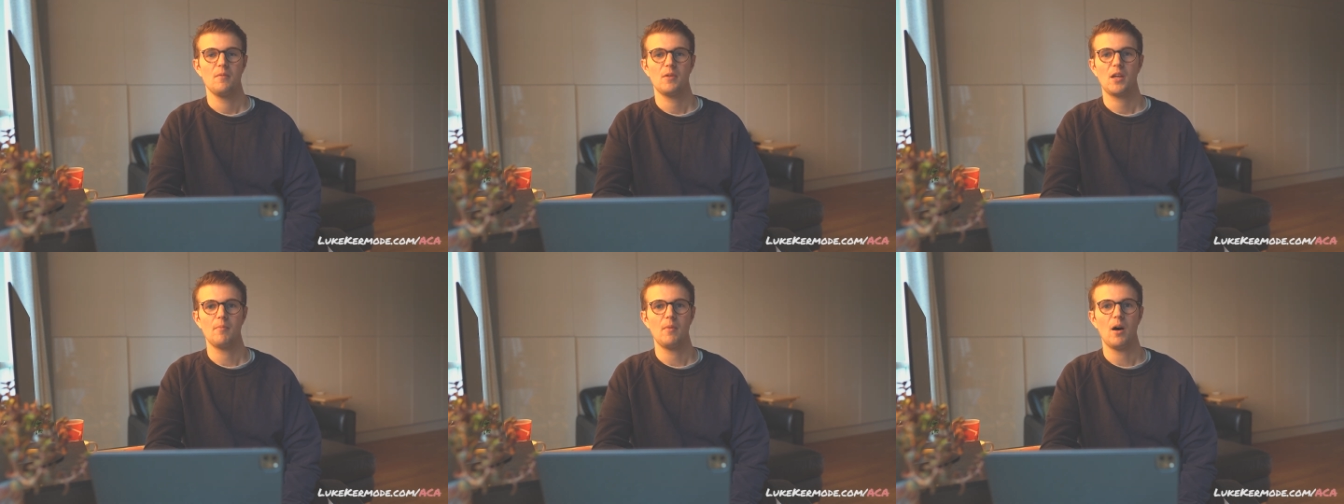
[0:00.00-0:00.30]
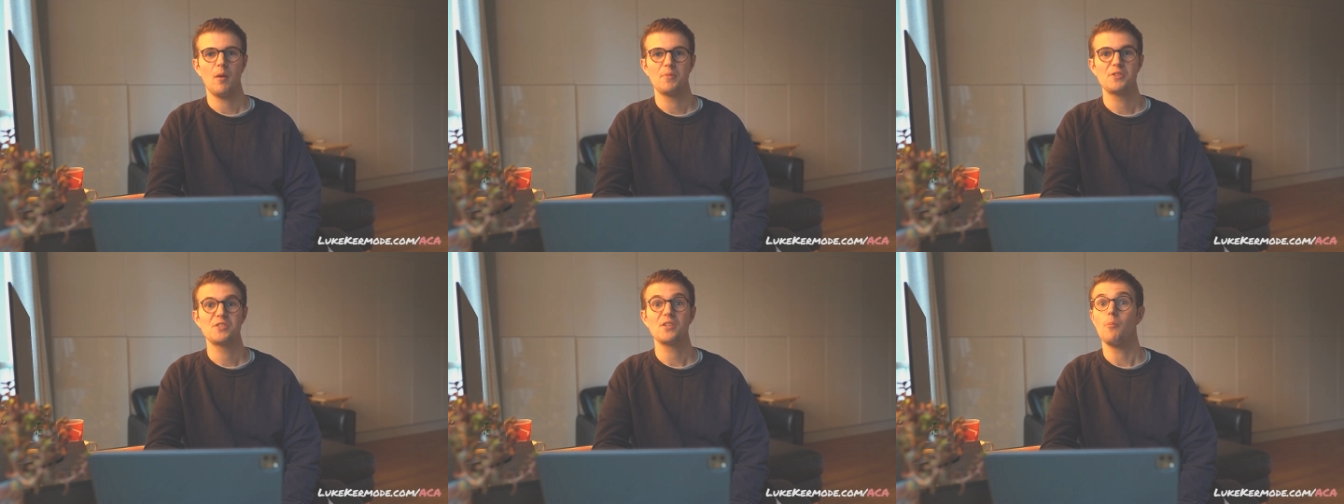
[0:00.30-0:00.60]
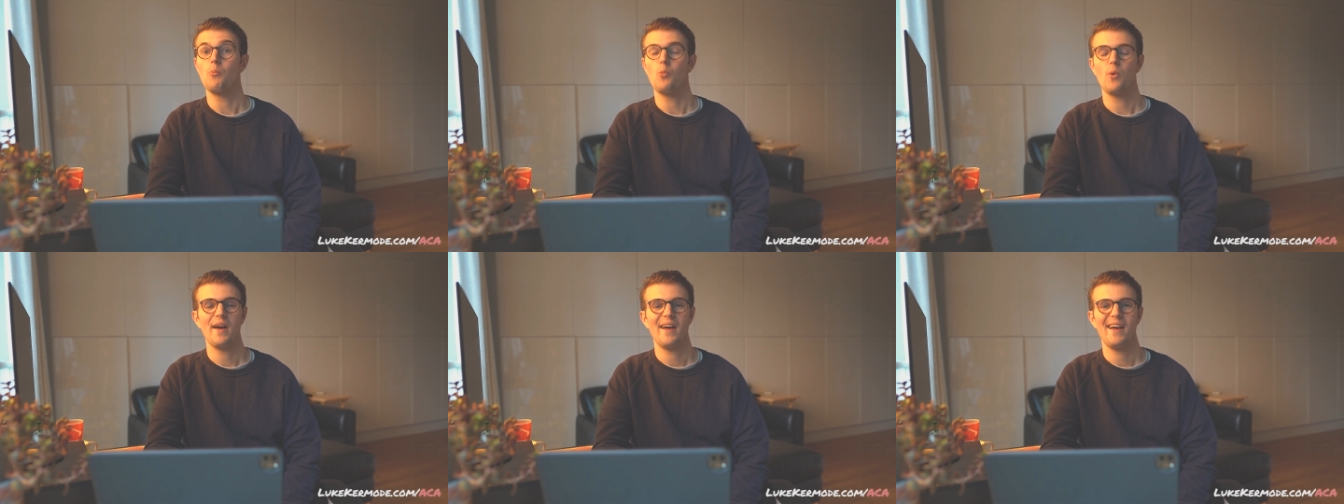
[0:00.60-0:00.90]
come up
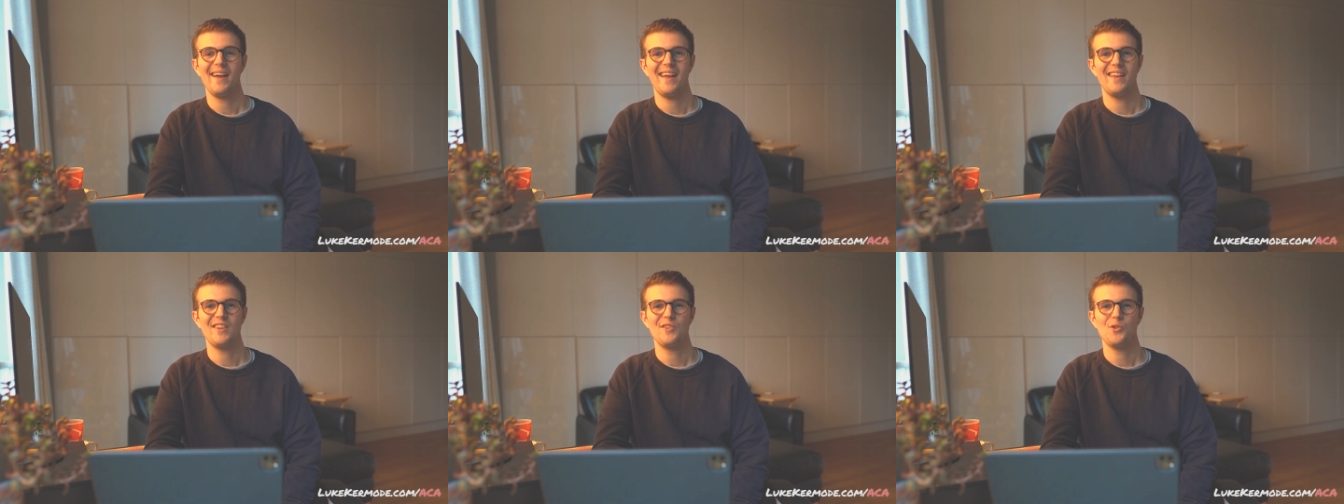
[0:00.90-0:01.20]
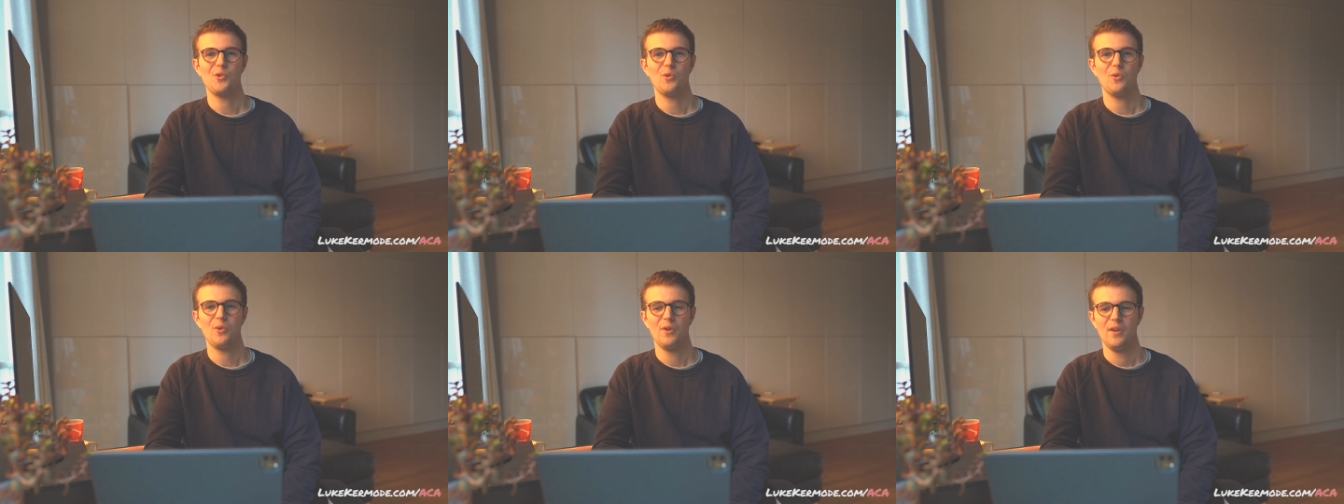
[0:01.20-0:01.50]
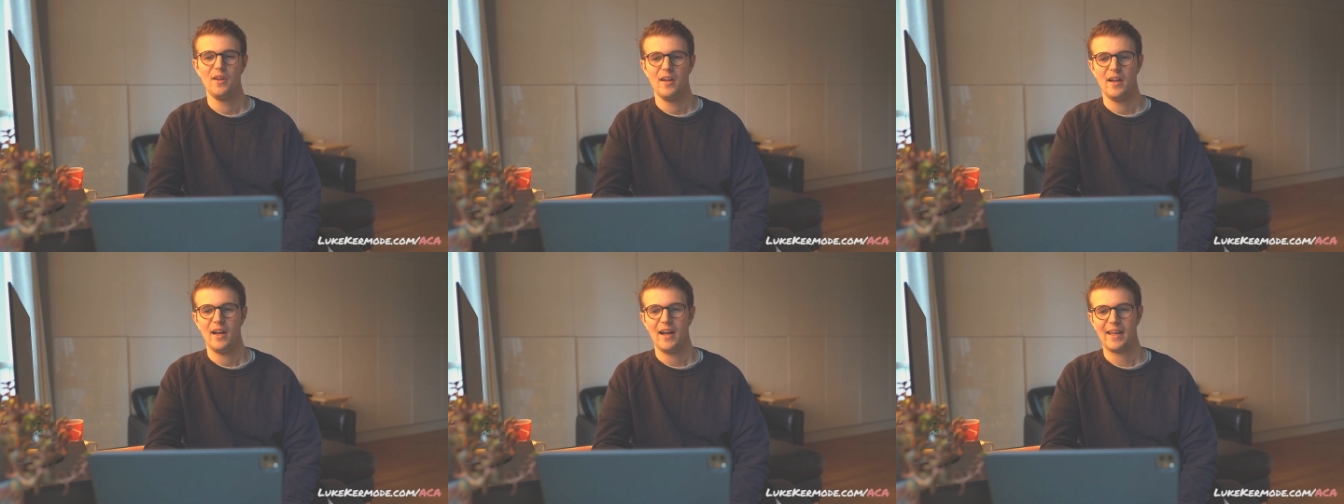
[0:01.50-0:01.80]
somewhere in your
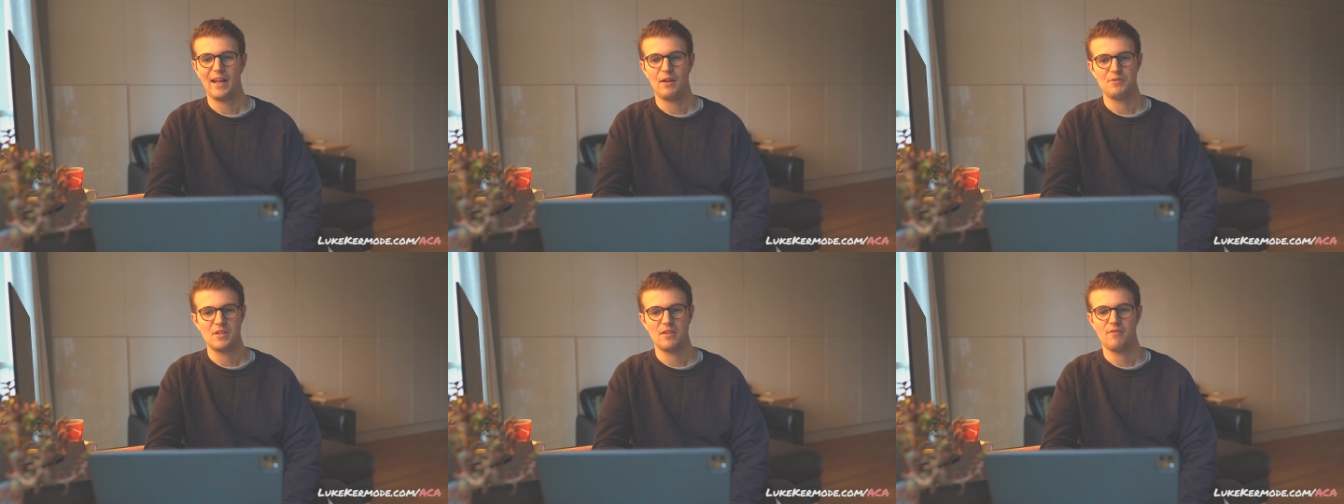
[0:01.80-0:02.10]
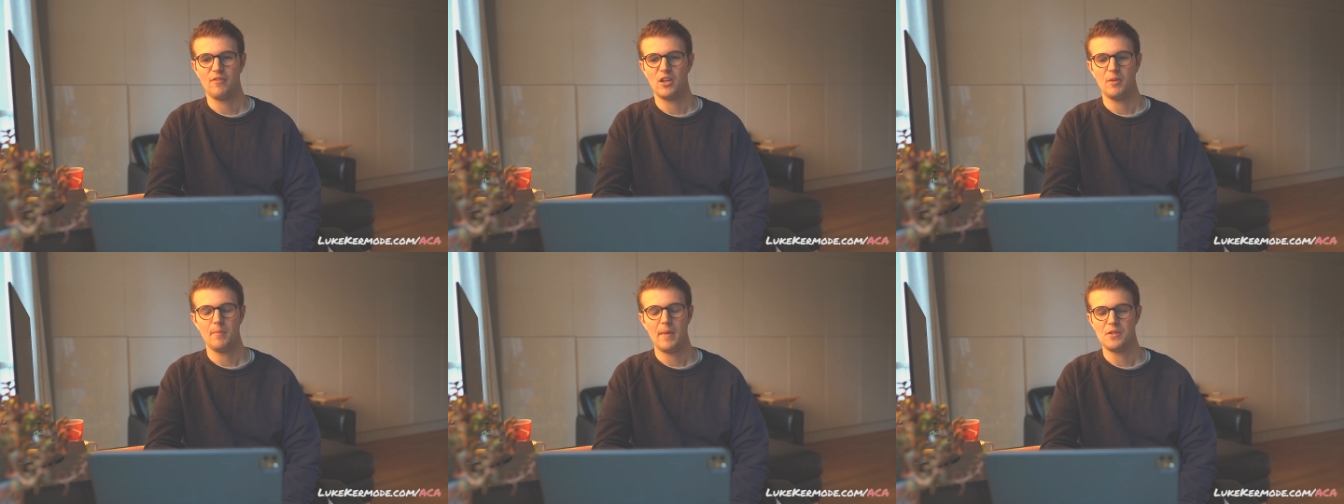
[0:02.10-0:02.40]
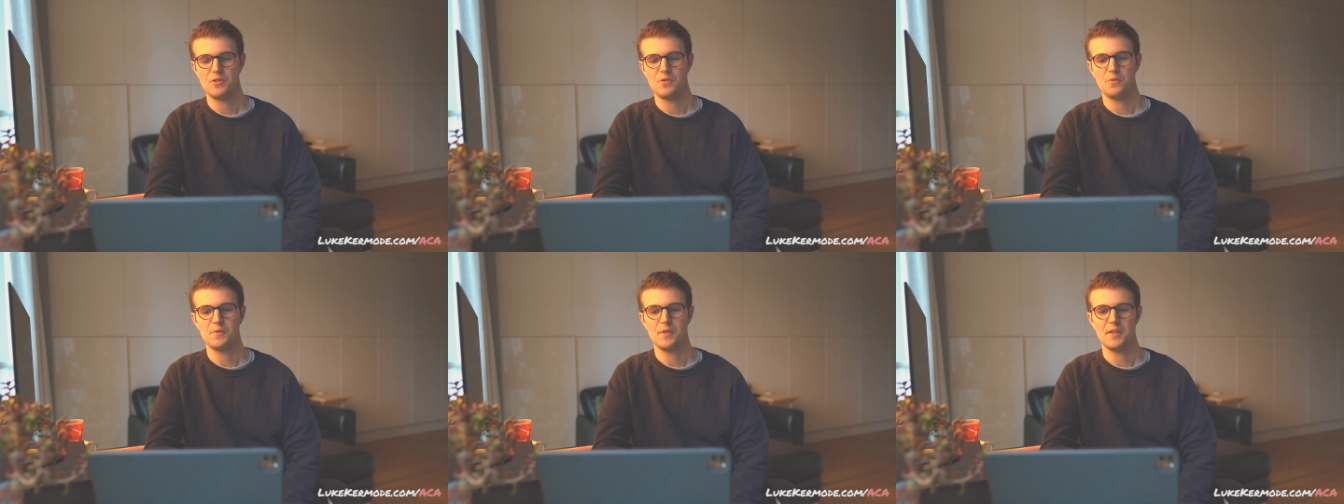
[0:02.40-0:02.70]
accounting
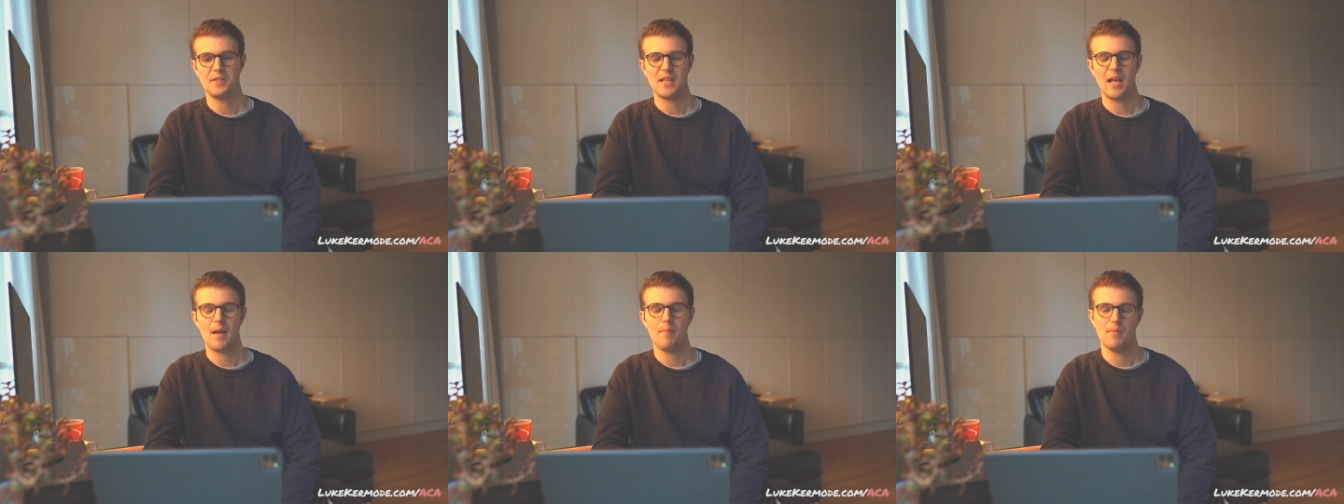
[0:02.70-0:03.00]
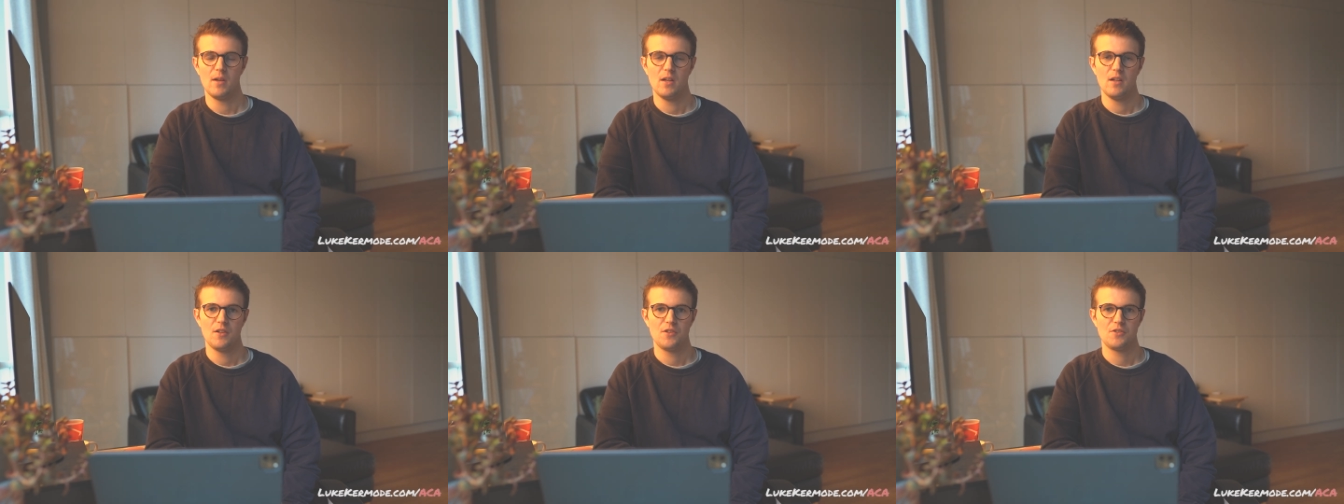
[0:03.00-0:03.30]
fundamentals exam.